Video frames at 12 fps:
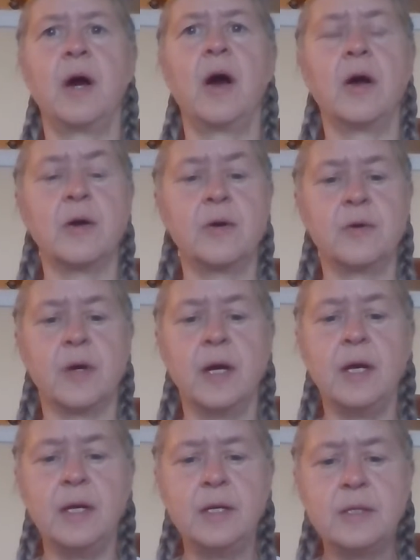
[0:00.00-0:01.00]
our
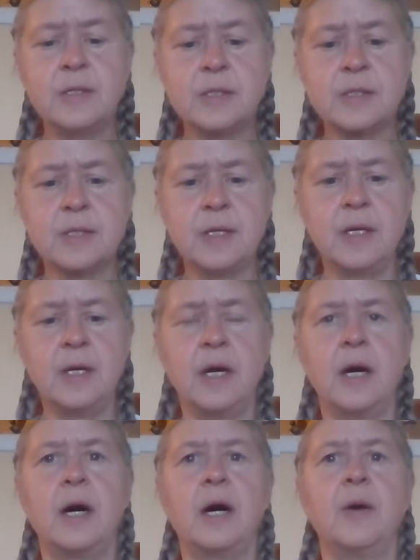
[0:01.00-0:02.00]
grains,
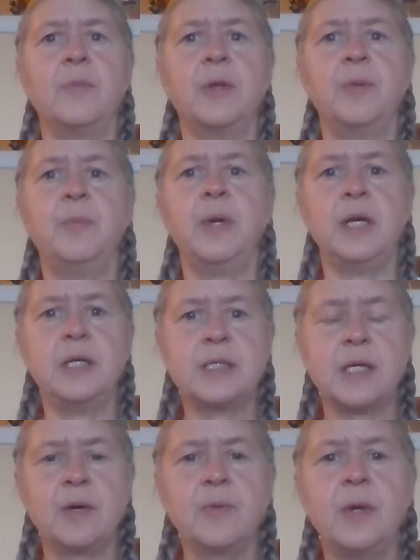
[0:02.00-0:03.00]
the beans
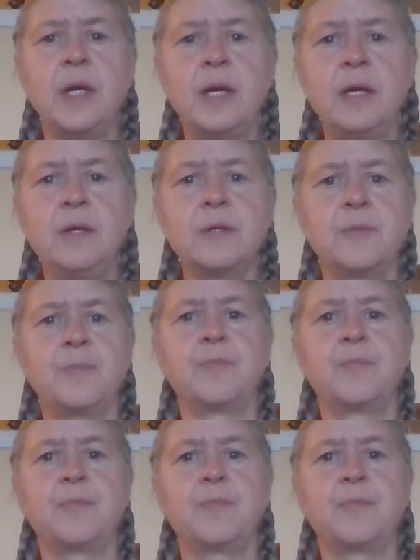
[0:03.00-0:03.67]
that we eat,